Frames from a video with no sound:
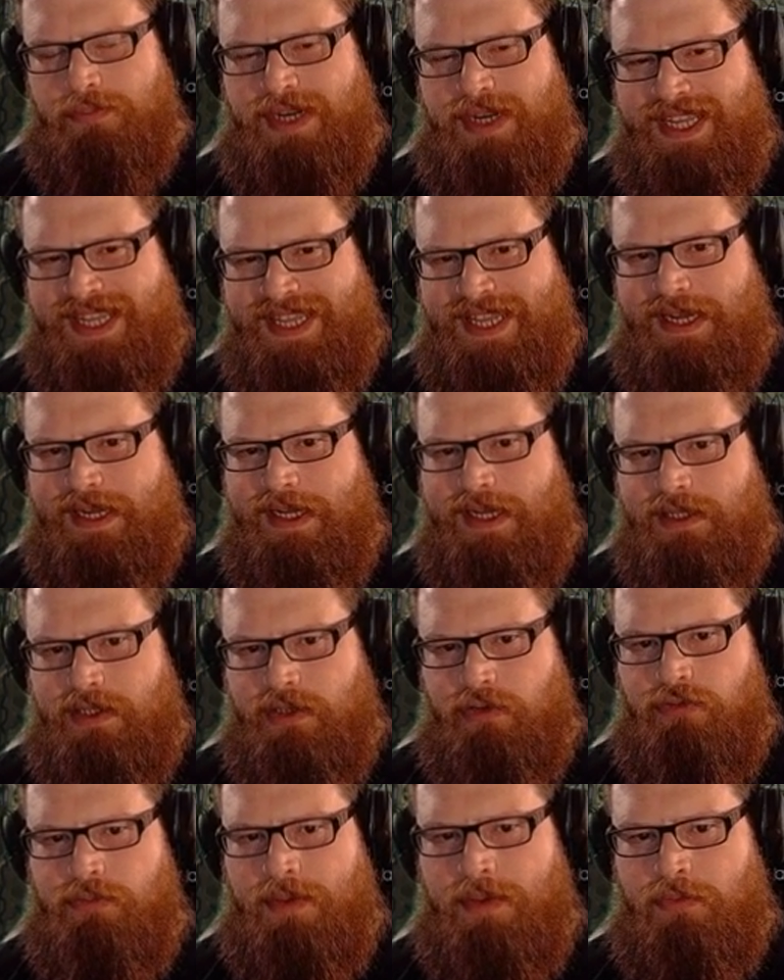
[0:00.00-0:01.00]
But again, I
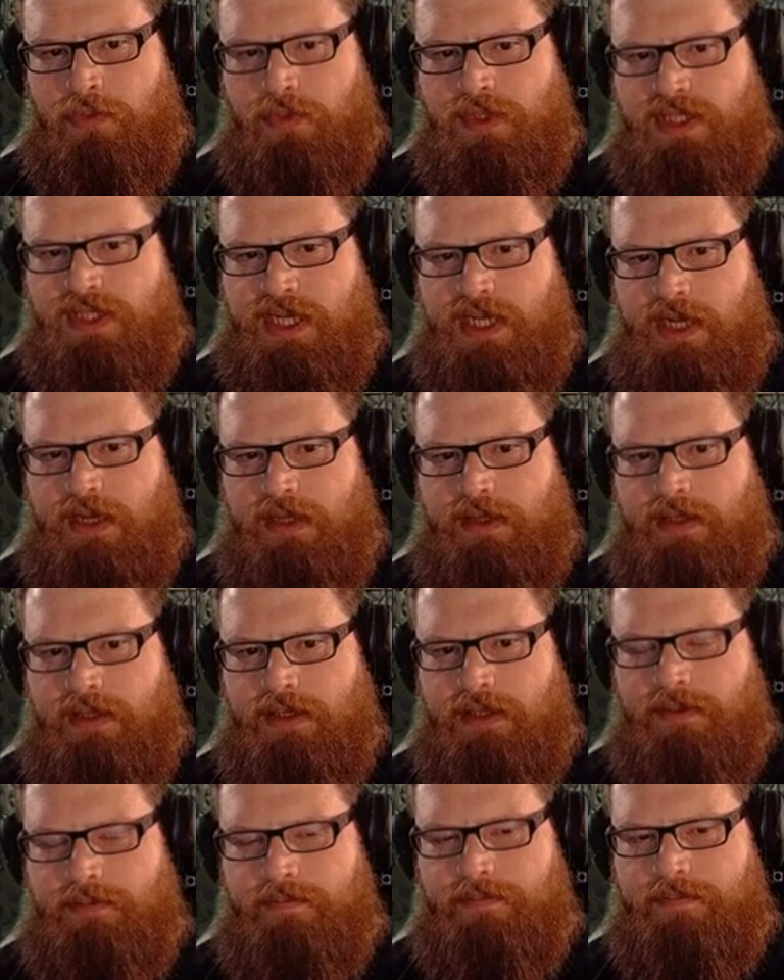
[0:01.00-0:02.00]
don't remember which tile
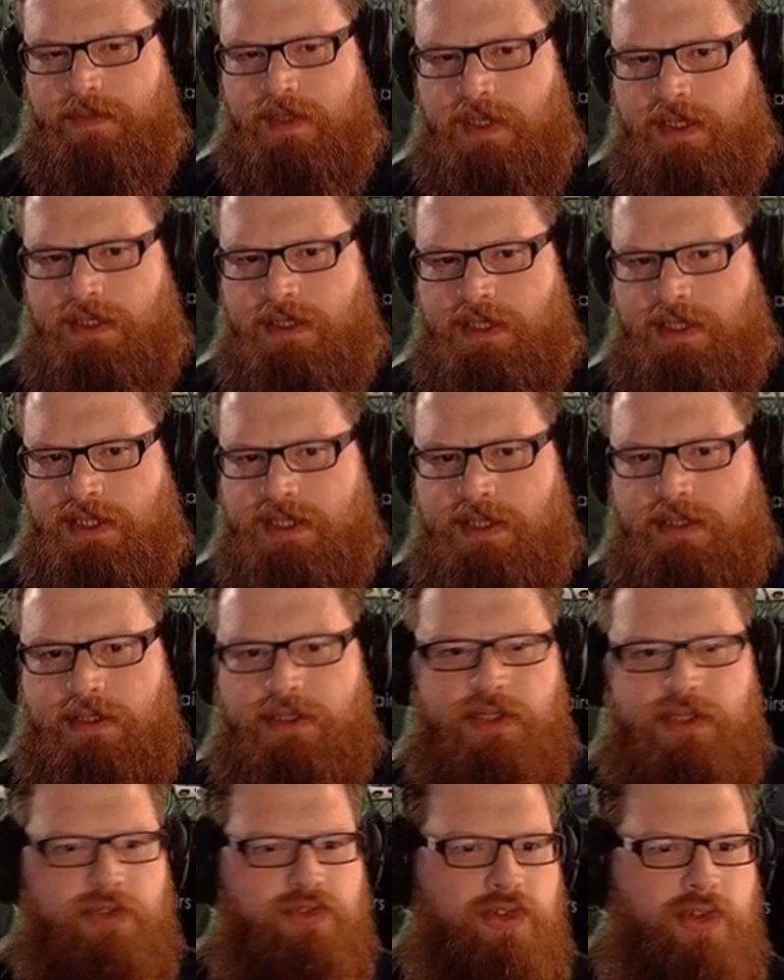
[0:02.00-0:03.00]
the
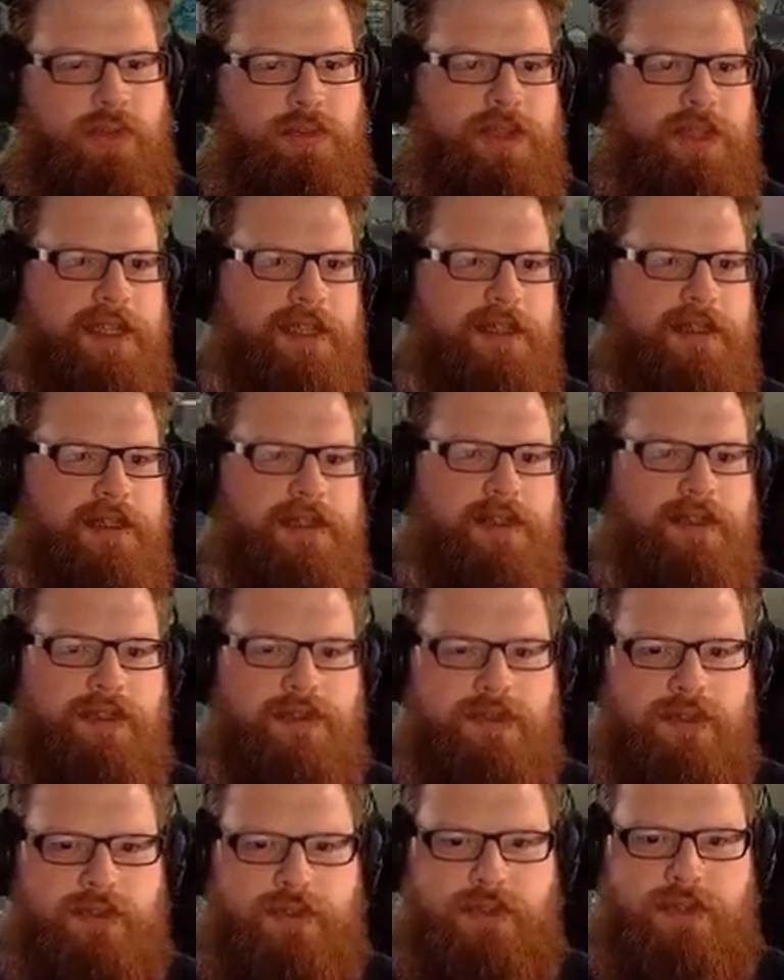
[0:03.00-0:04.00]
distillers drop their
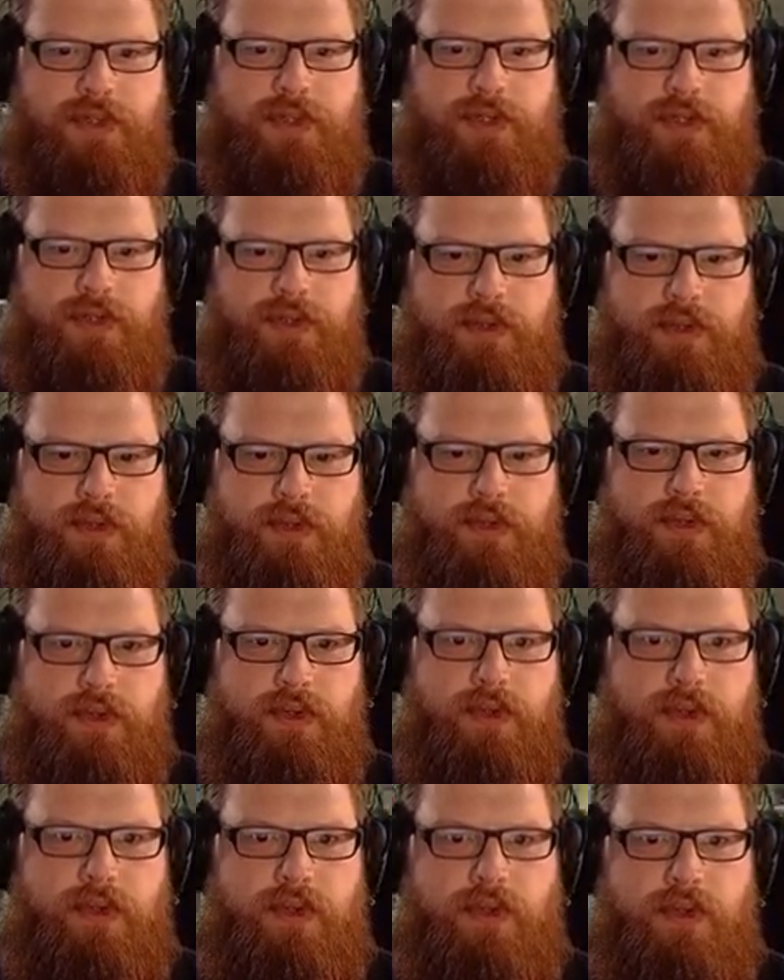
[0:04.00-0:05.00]
dirt.
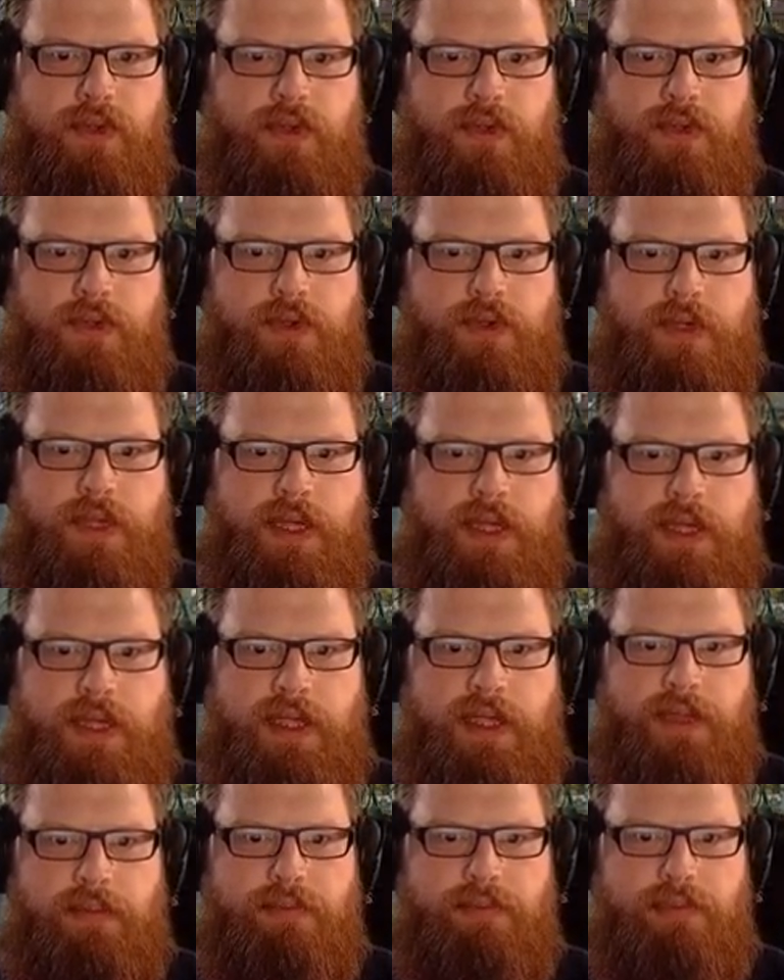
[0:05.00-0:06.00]

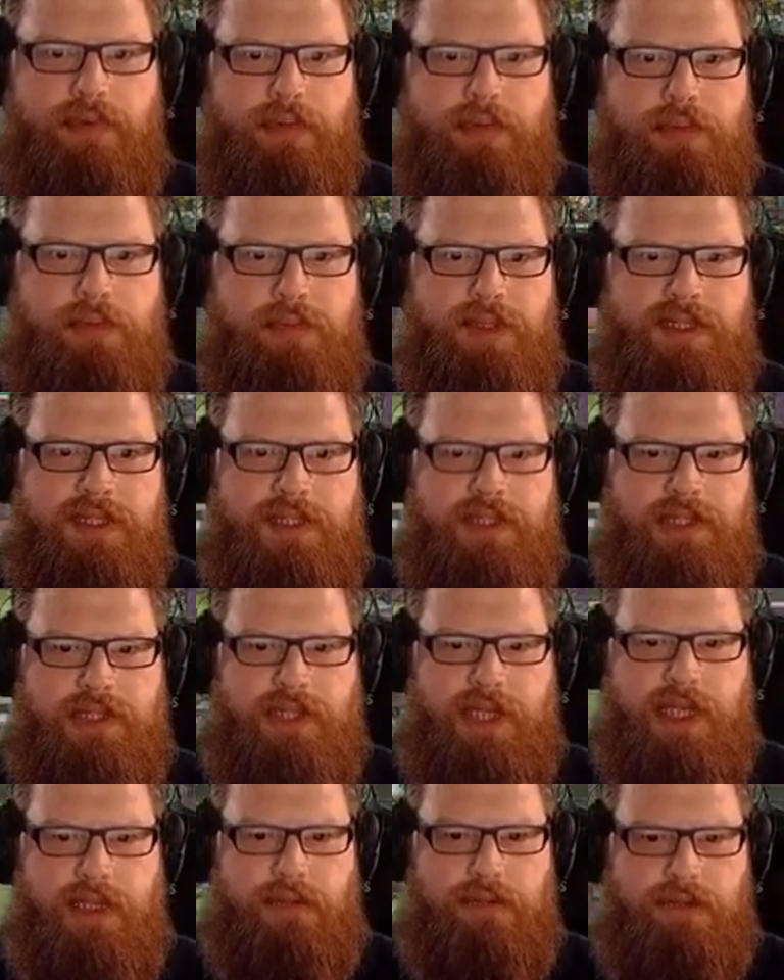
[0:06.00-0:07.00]
I can probably
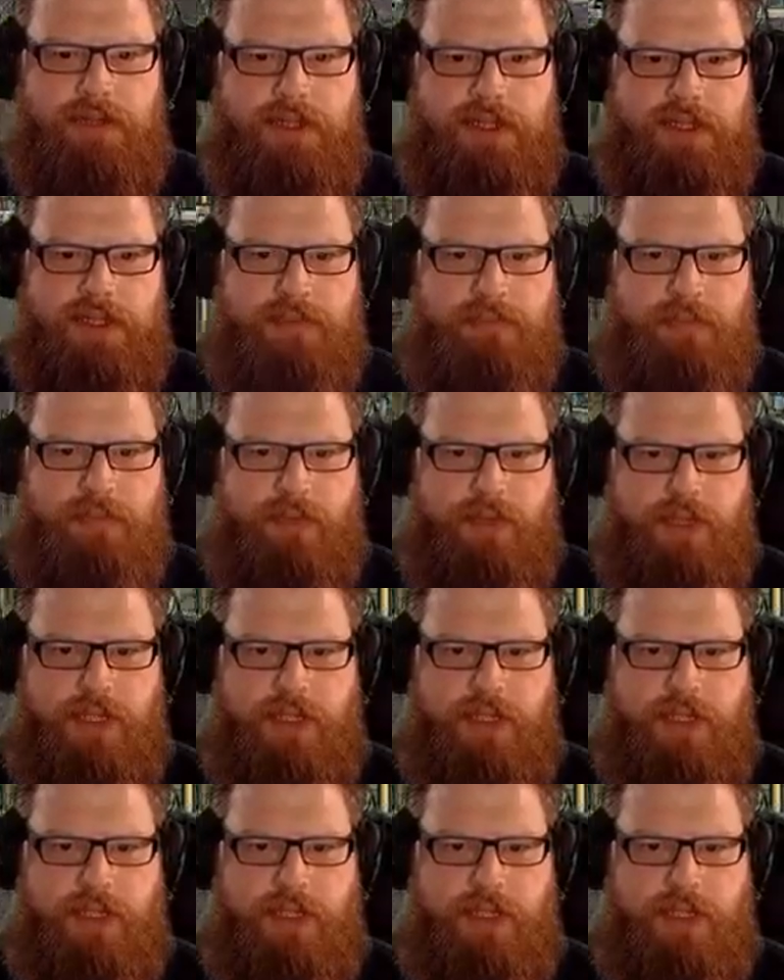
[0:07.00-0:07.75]
check with this boy.